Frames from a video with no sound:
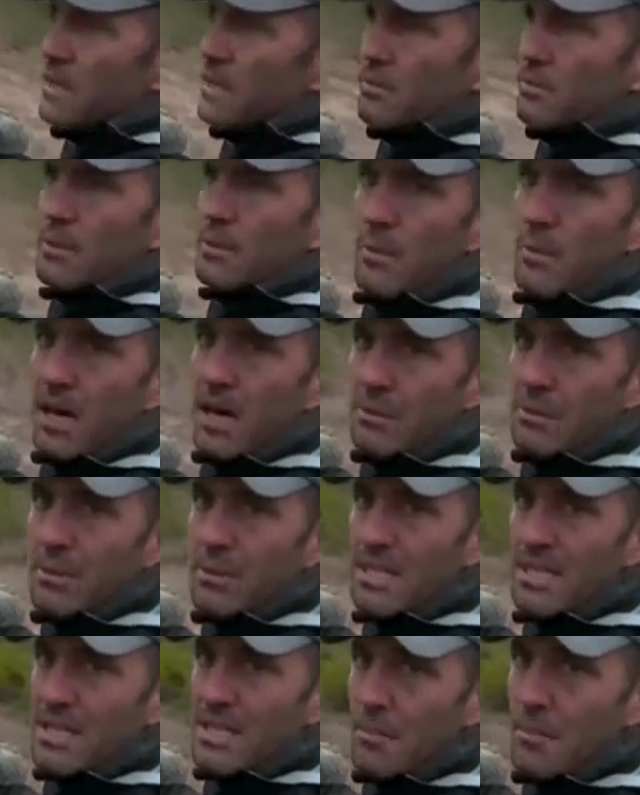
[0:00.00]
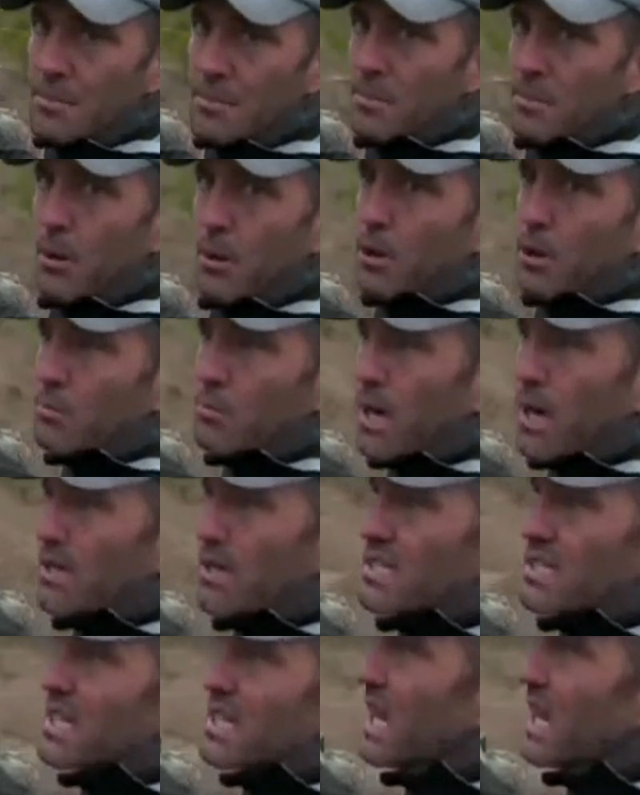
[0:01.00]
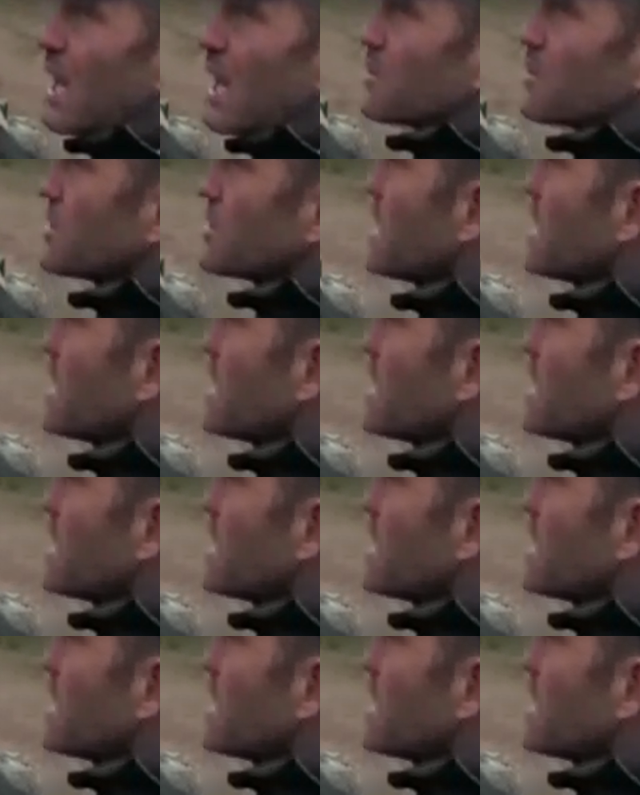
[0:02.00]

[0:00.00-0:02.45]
that we might be dumped upon by these clouds